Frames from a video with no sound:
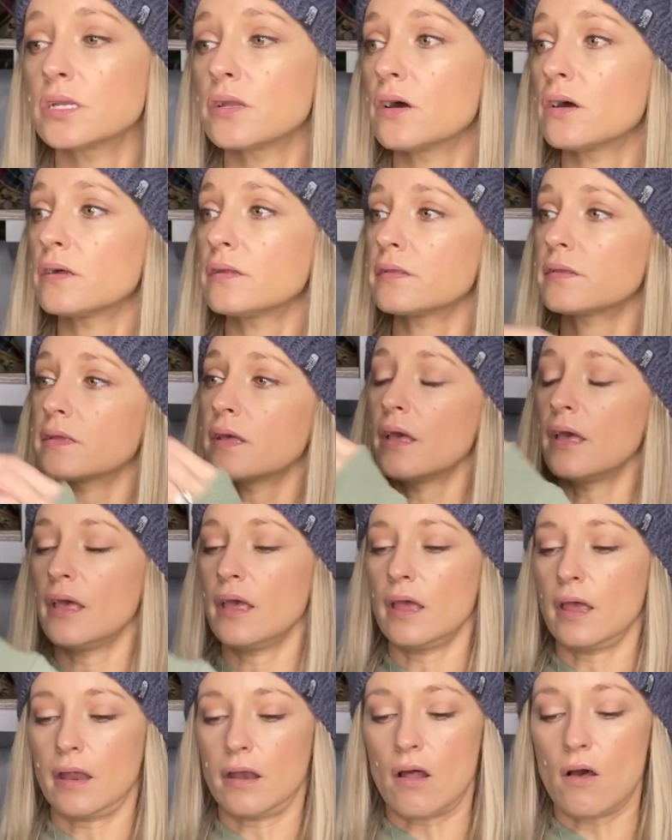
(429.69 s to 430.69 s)
knots.
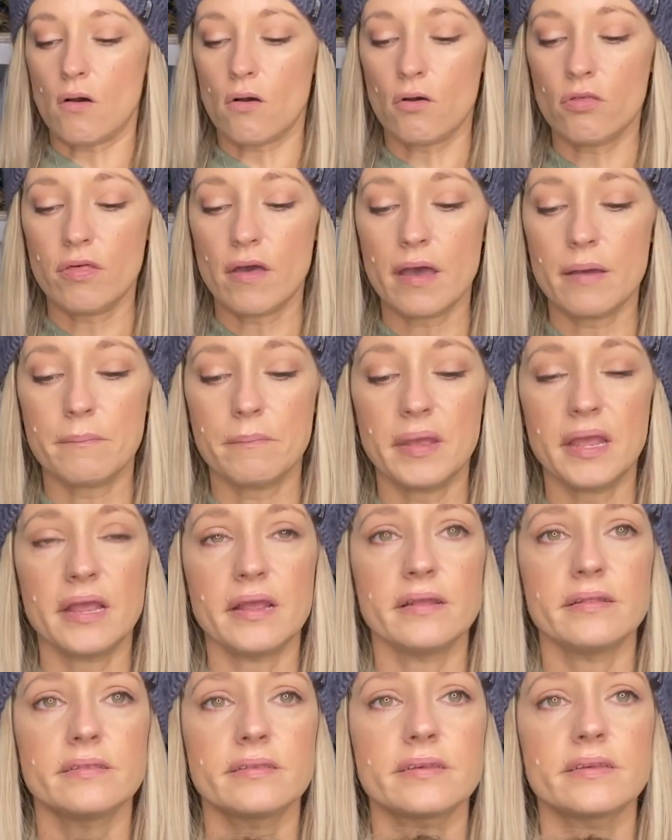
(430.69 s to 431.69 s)
And all that
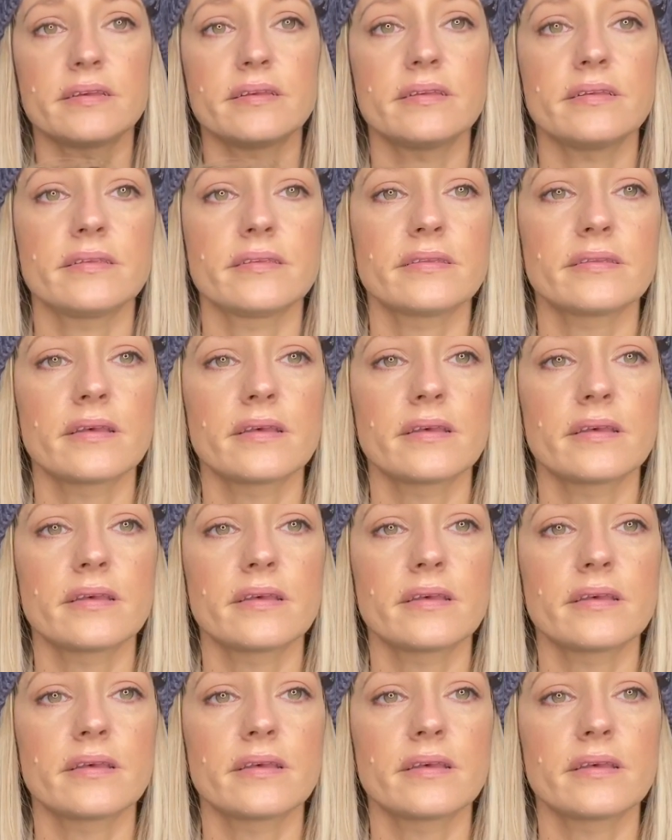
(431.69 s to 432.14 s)
means is